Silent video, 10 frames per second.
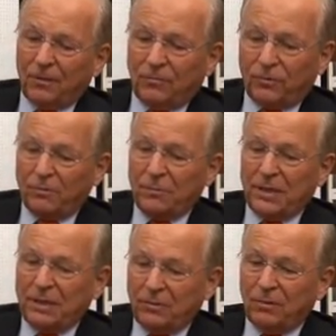from
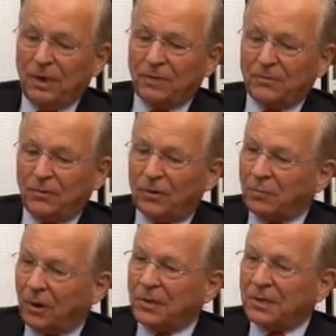the U.S.
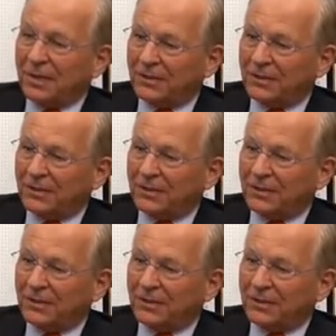foreign policy